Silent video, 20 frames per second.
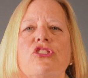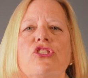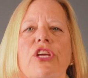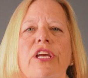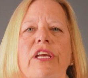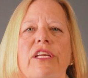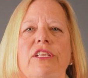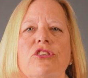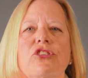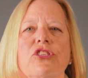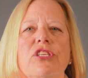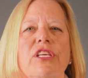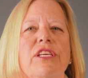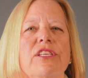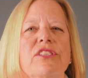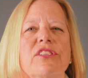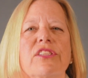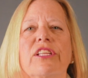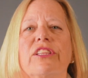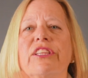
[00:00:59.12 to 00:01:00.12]
changed
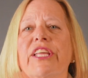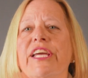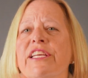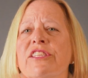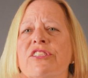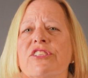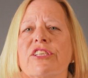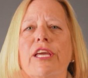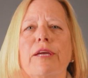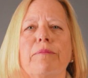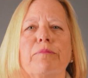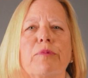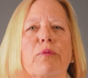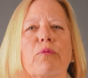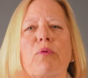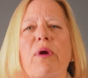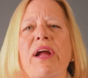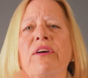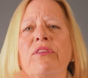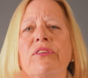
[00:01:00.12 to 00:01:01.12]
is the landscape
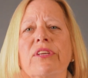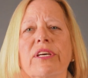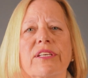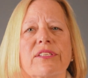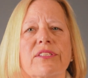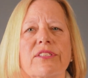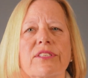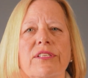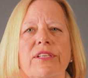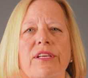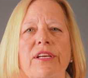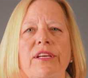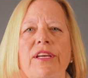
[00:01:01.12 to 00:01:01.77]
around us.